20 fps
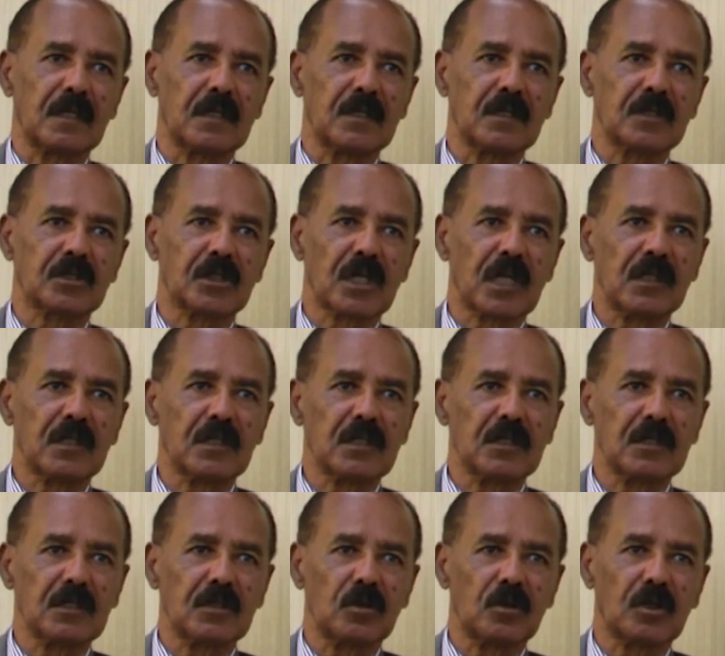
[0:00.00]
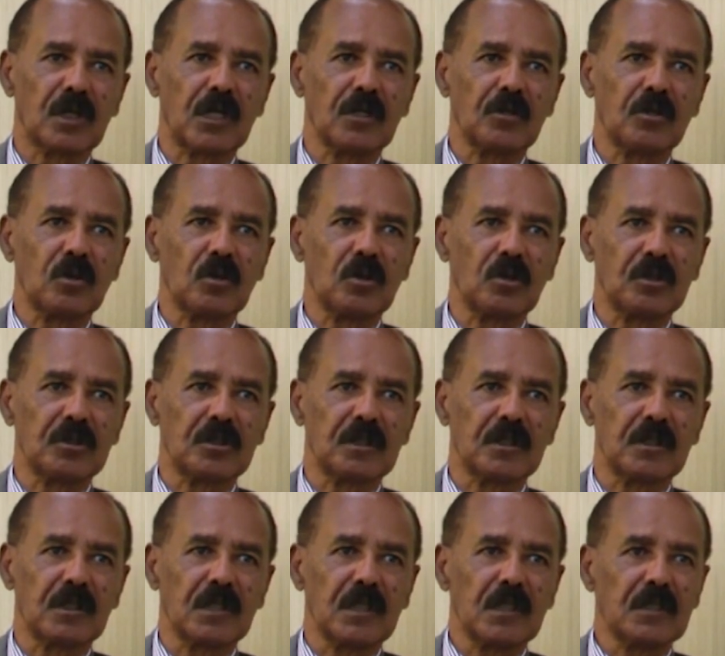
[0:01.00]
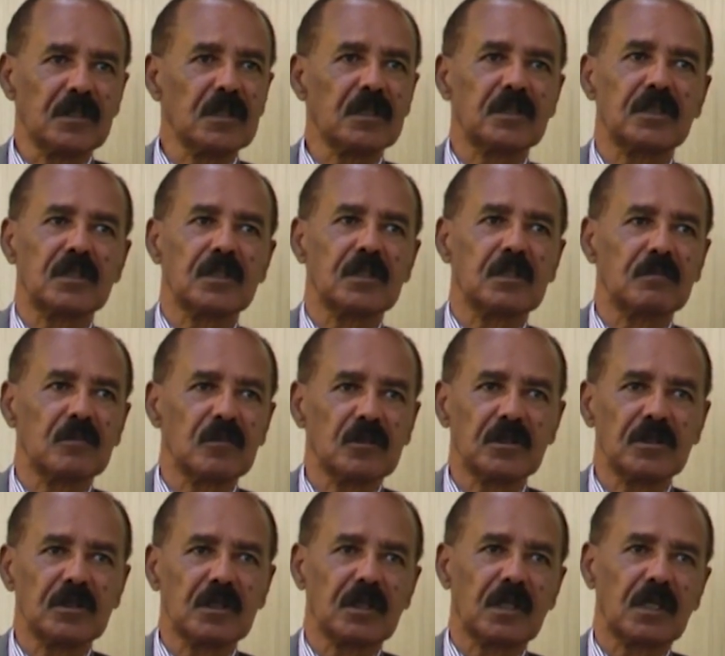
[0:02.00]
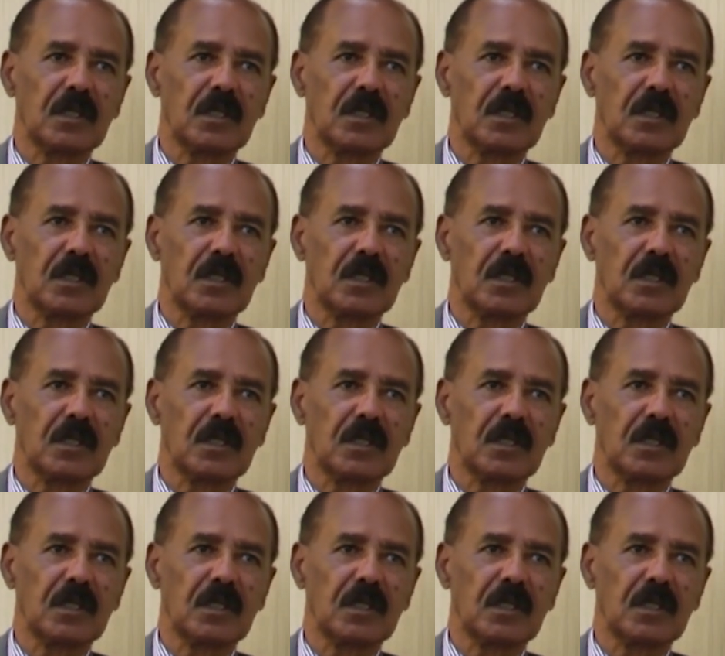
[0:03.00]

strategy or ideology. This hegemonistic